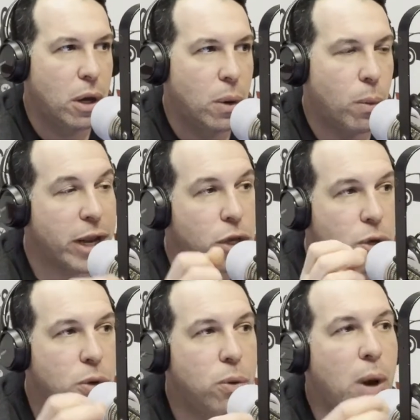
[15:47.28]
When
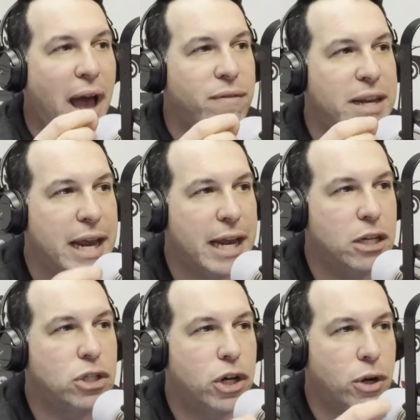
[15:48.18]
you have an
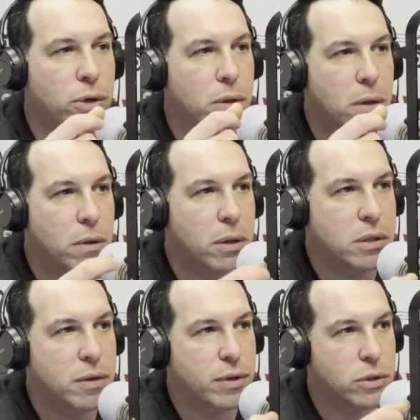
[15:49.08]
internal
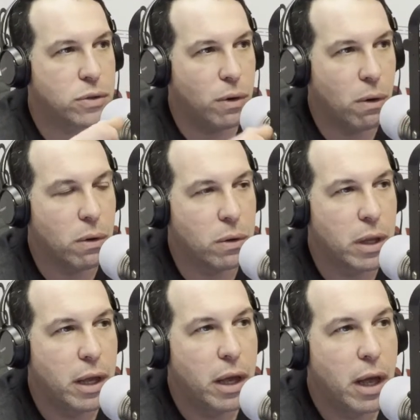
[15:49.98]
locus of control,
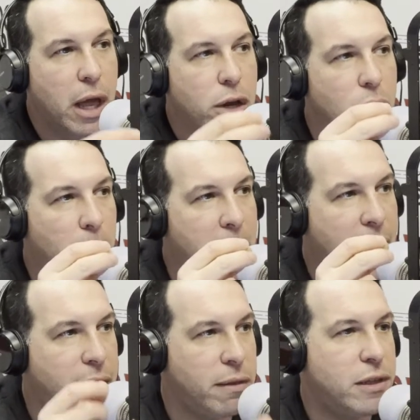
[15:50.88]
no
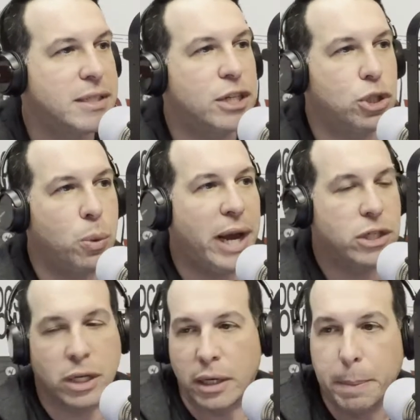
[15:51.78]
matter the
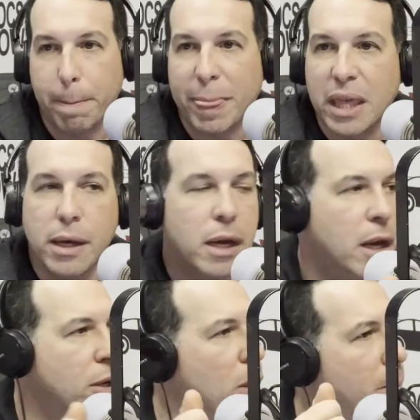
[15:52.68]
situation,
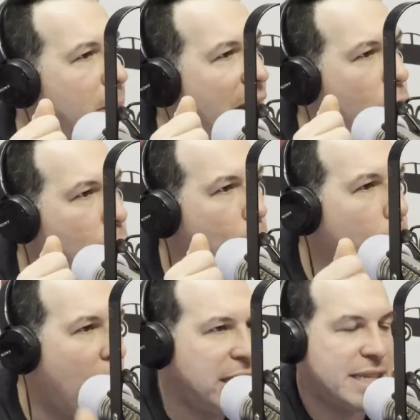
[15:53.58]
no matter
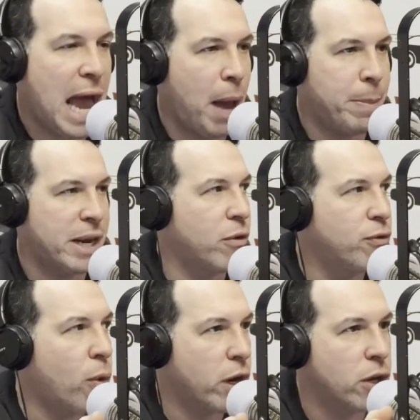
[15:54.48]
what's happening
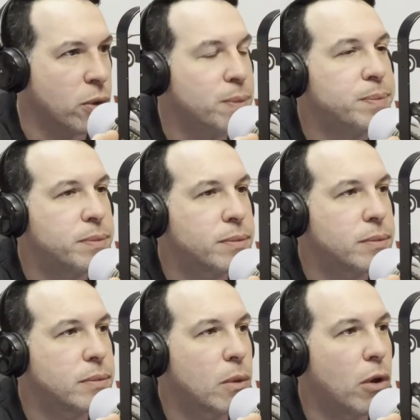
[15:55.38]
for you,
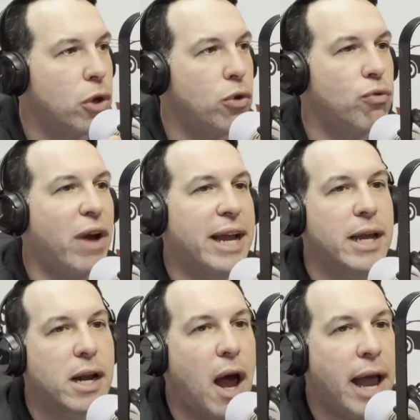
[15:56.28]
you
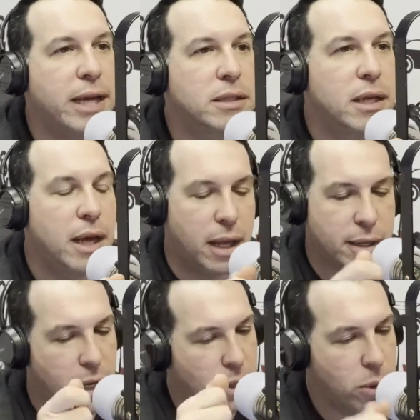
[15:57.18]
recognize
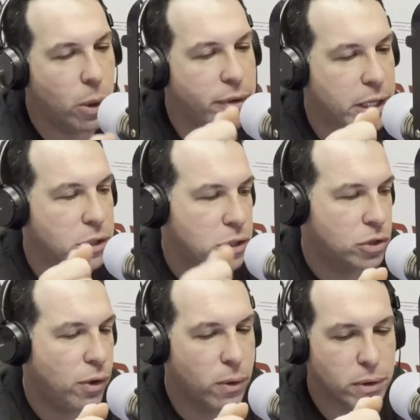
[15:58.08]
that you are in
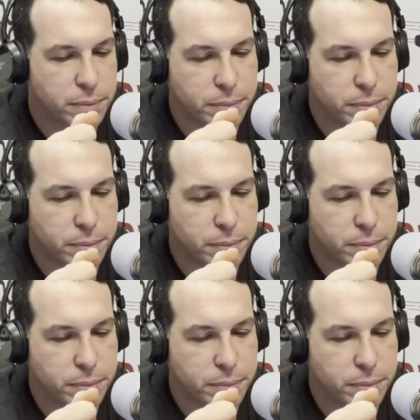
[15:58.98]
control.